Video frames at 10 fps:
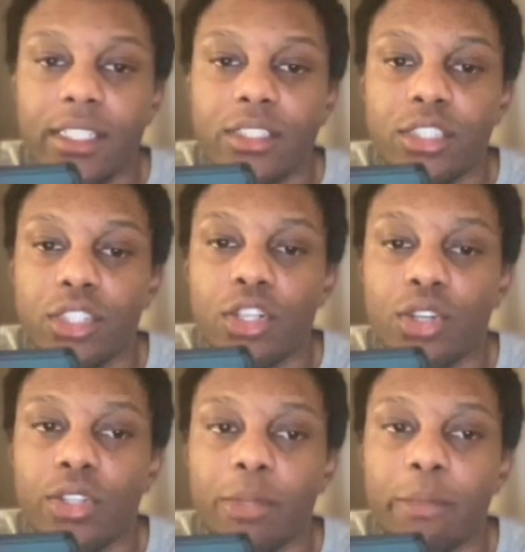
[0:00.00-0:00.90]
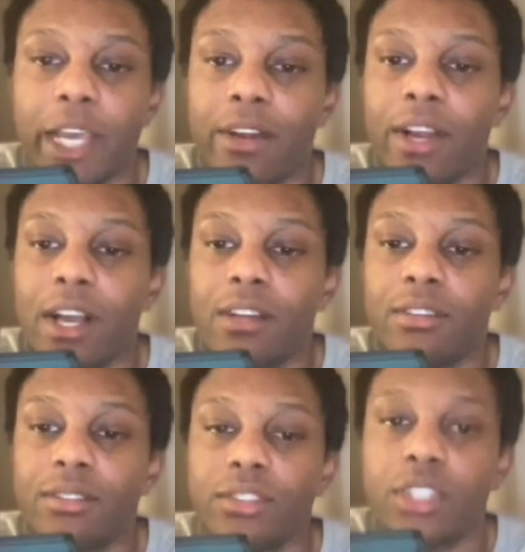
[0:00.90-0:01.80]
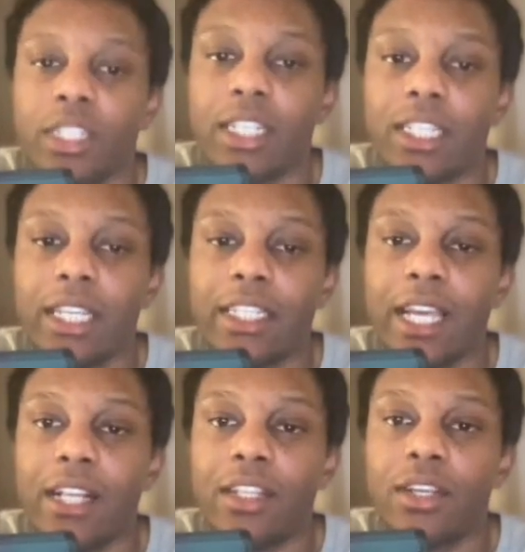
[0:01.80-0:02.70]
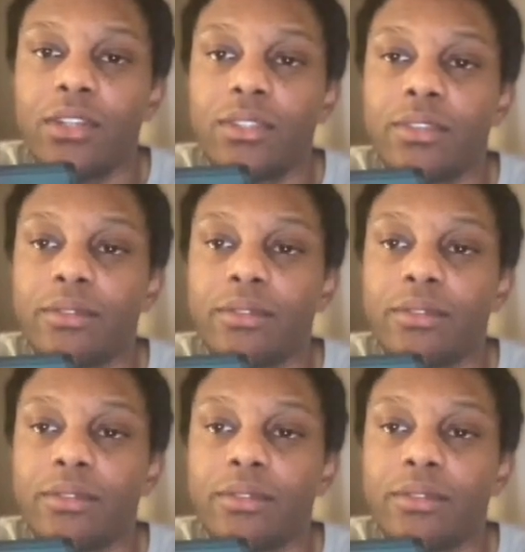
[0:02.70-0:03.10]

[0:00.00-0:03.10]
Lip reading: the girl in the background. You're going to click download.